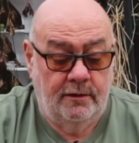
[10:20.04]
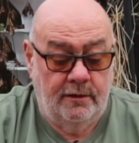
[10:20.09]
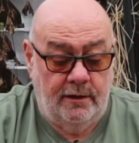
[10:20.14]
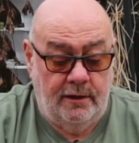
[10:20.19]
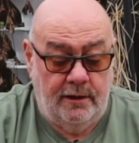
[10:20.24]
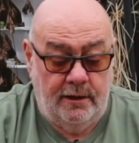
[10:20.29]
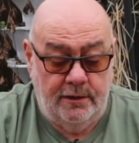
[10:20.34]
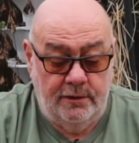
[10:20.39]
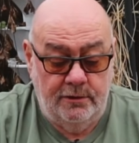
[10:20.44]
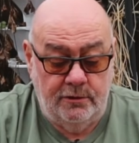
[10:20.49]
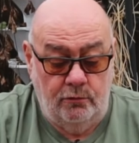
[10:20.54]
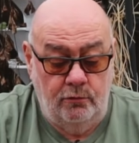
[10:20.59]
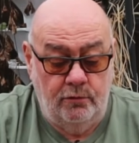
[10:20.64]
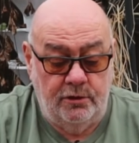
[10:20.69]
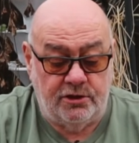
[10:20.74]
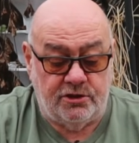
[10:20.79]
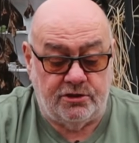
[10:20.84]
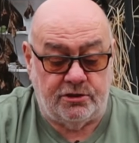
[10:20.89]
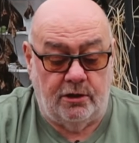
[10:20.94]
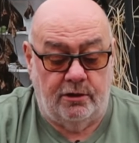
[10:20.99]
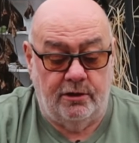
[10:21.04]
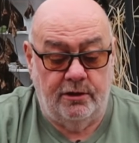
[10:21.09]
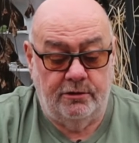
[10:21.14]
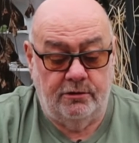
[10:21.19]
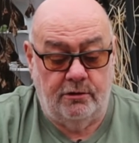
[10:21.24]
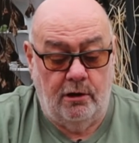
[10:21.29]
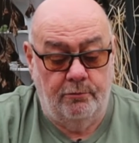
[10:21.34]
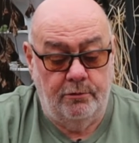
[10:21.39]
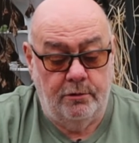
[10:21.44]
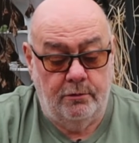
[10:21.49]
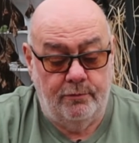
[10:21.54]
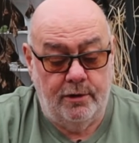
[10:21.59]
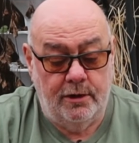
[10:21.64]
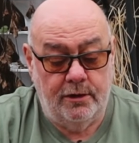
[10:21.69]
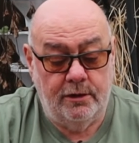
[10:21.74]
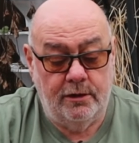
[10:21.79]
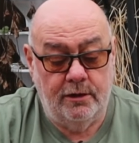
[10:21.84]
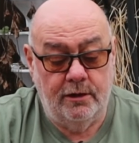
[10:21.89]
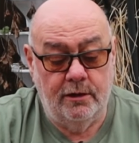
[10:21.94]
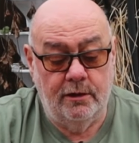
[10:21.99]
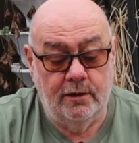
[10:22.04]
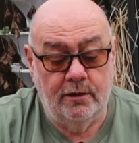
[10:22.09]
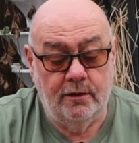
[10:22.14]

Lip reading: And oh, it started going already.